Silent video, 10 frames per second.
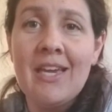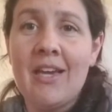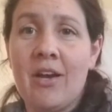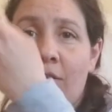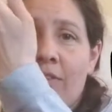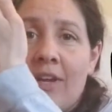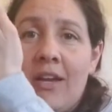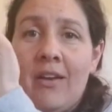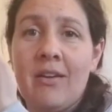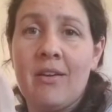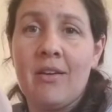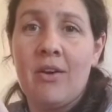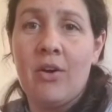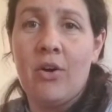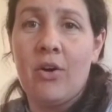Over here,
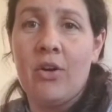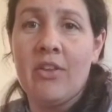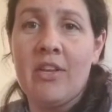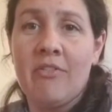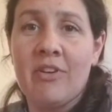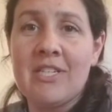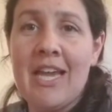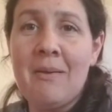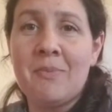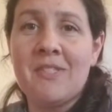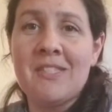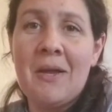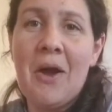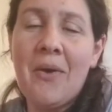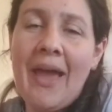all the different types.
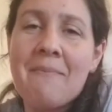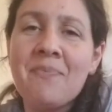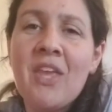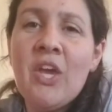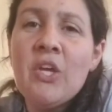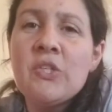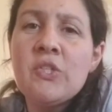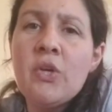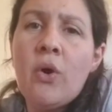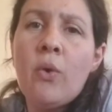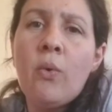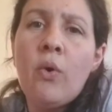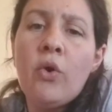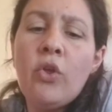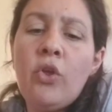Okay, so
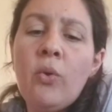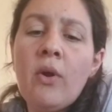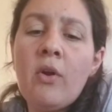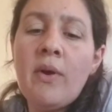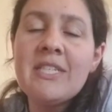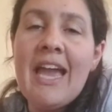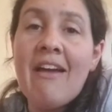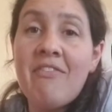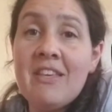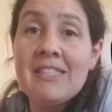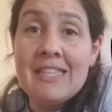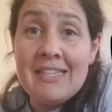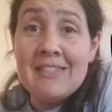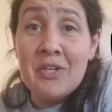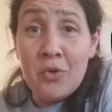you are going to have this
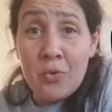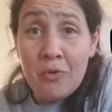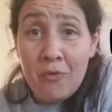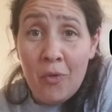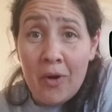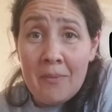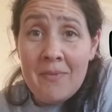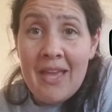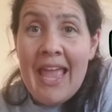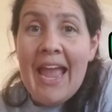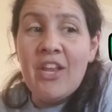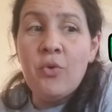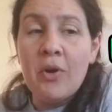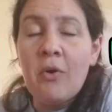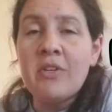list in a Google form, and
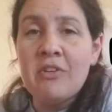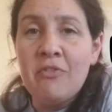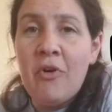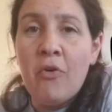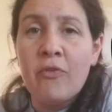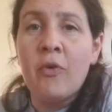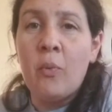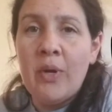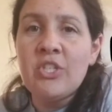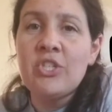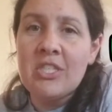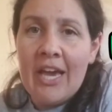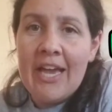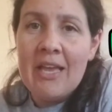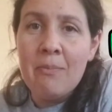you are going to vote for which
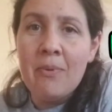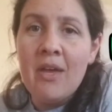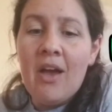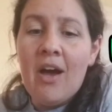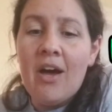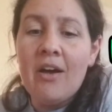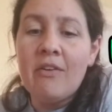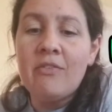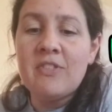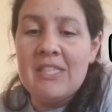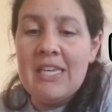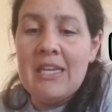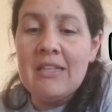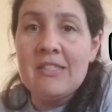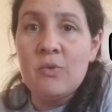type of
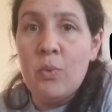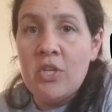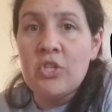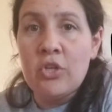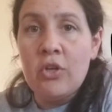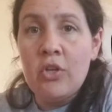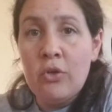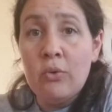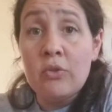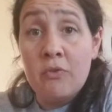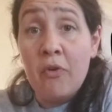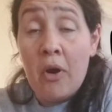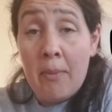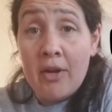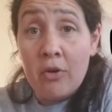seeds we should use for
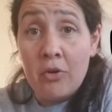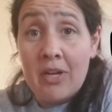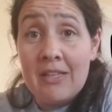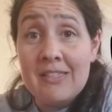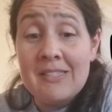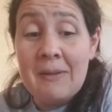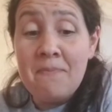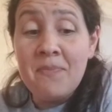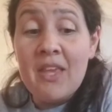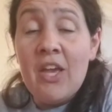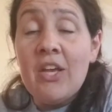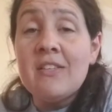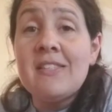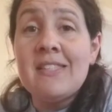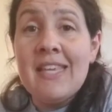our microgreens.
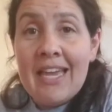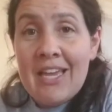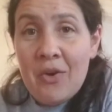Second